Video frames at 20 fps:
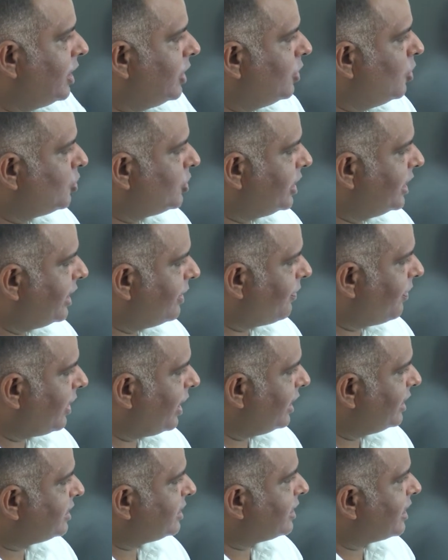You see
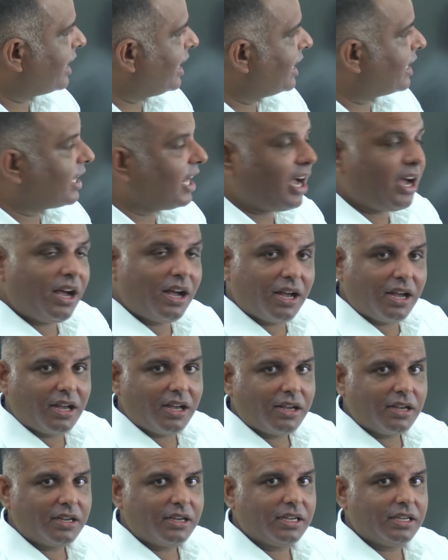different strata,
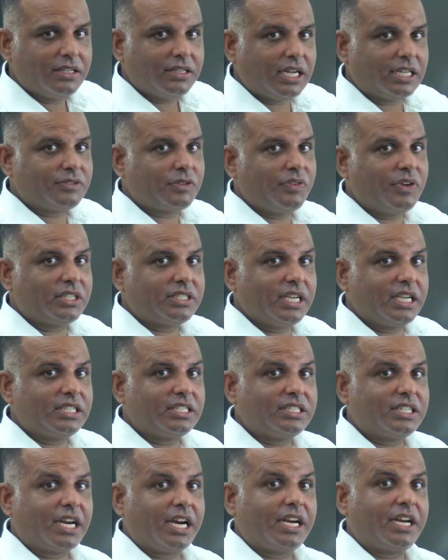that's why we are saying
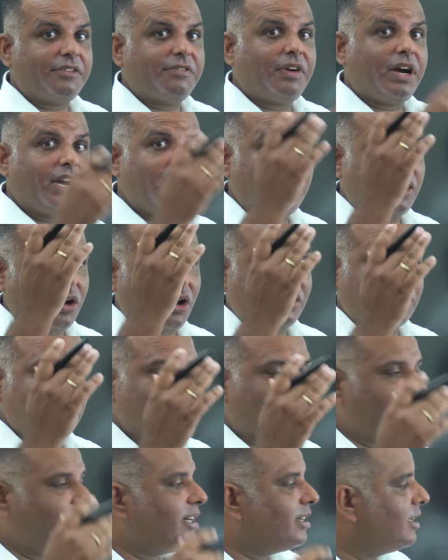stratified rocks,
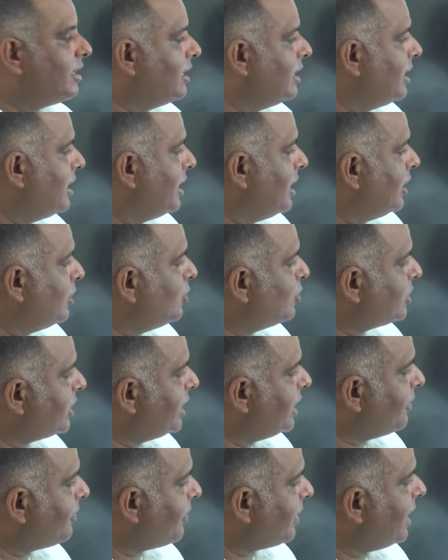right? You see
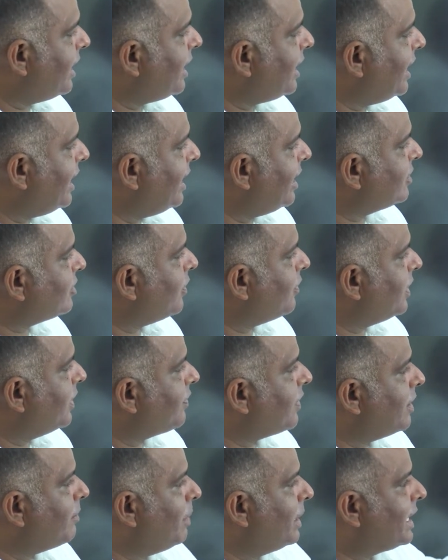different layers of
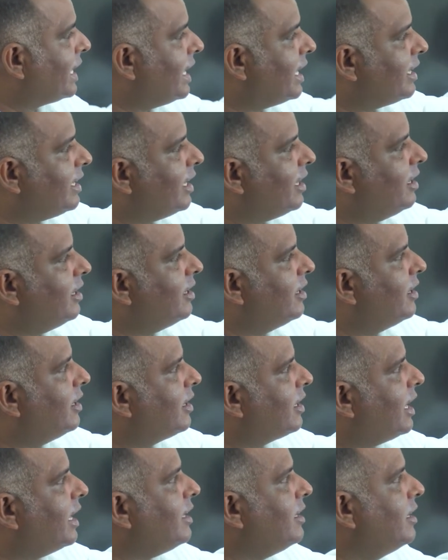different material,
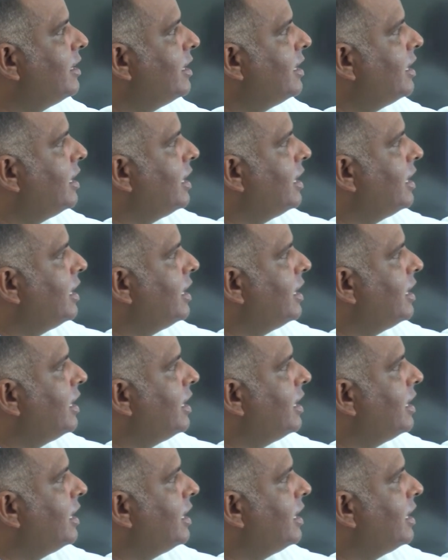right?